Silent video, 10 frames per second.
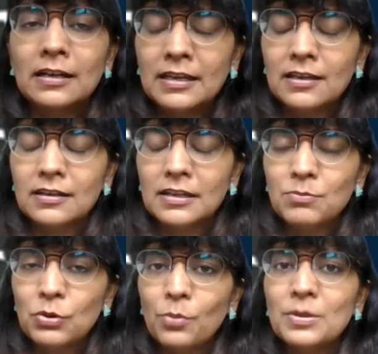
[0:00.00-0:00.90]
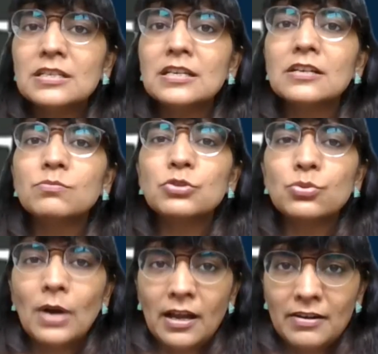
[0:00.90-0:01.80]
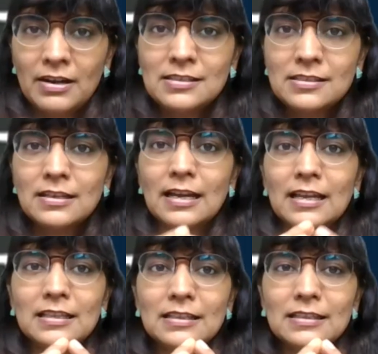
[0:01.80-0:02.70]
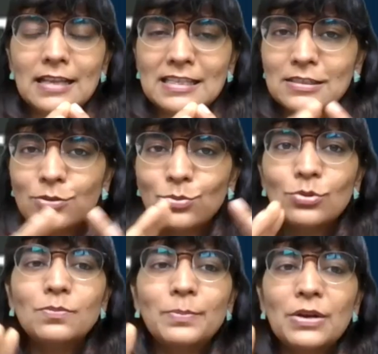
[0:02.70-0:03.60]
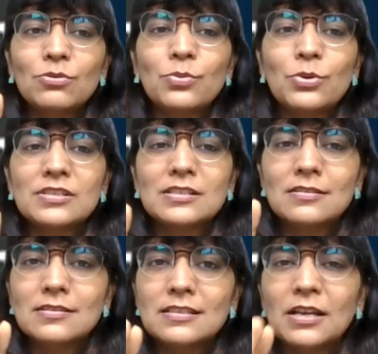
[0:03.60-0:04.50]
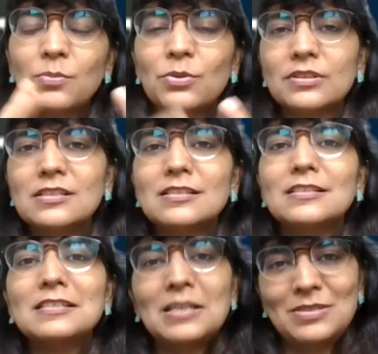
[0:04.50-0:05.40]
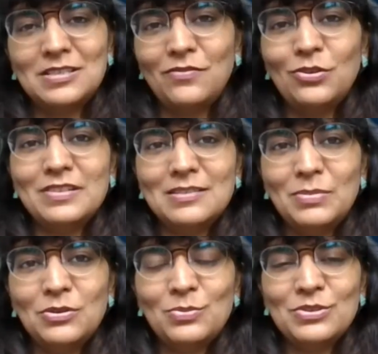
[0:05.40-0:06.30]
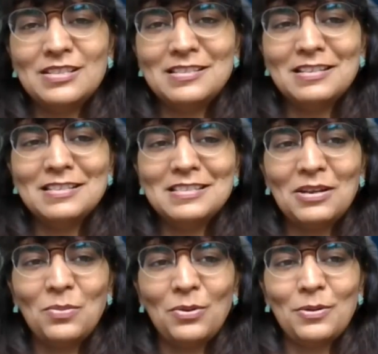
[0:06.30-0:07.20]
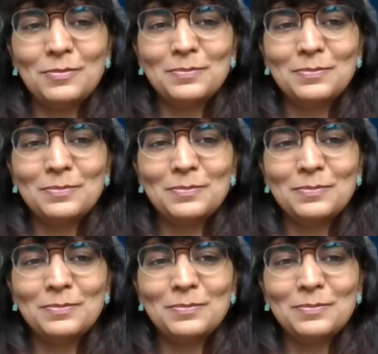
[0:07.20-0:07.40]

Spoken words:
employment income to IRAS, and that's the whole payroll process in Singapore. These are the steps involved in payroll processing in Singapore.